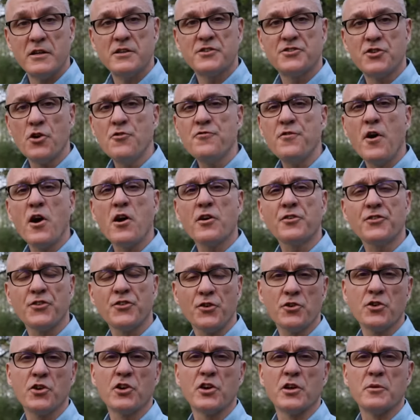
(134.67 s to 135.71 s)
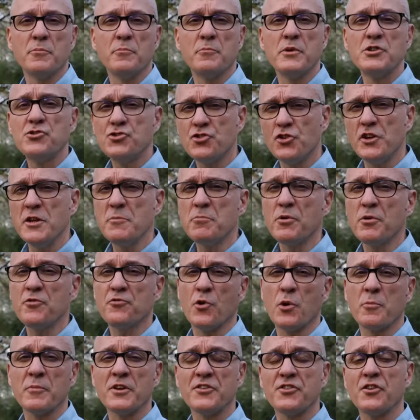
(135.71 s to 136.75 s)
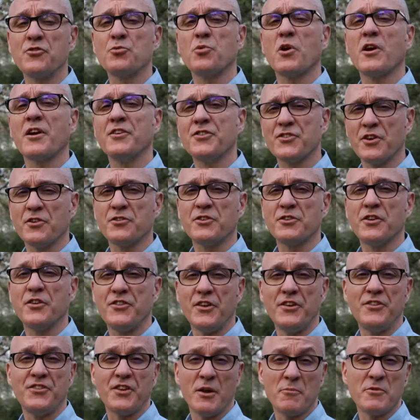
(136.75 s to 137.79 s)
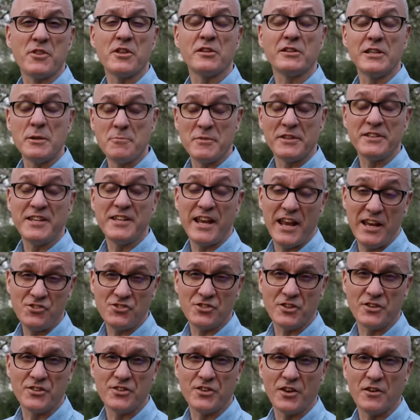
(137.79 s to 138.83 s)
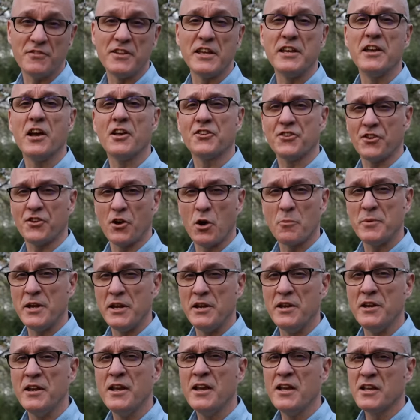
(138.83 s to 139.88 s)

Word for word: So far, so good, but shooting performance is where I start to see some of the limitations of the EOS RP